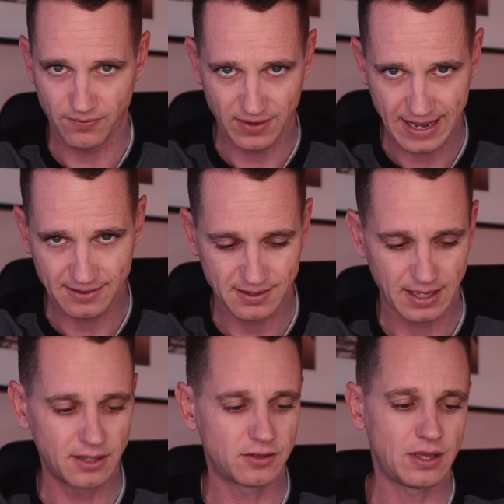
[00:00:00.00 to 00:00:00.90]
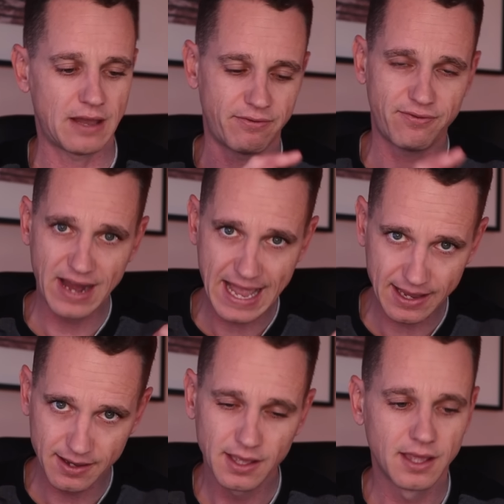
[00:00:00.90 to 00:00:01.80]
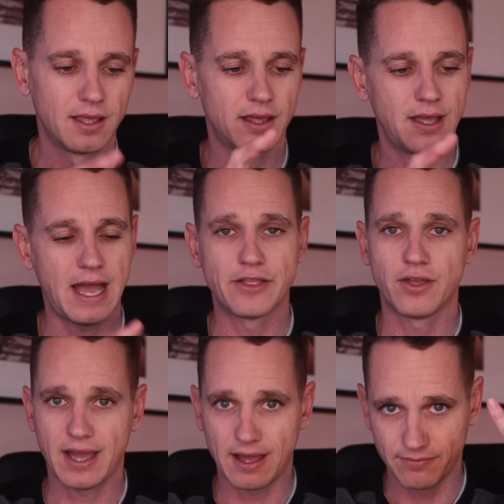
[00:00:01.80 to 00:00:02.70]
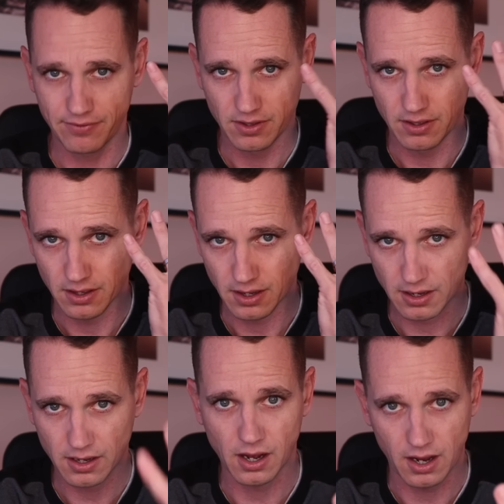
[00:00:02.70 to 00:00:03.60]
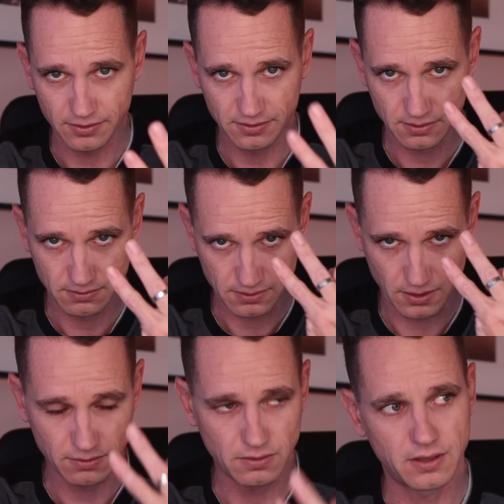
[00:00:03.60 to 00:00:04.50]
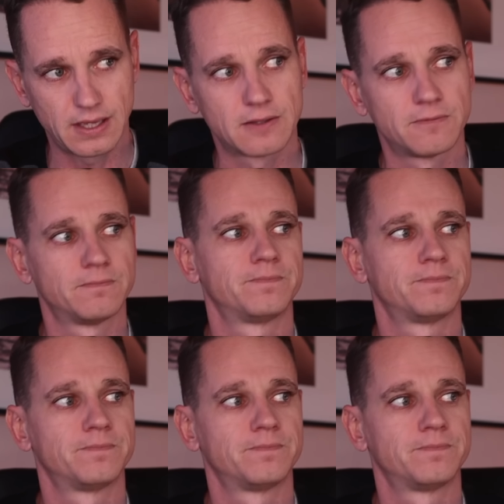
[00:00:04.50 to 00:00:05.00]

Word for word: the flag state. So you have flag and you have class, those two things.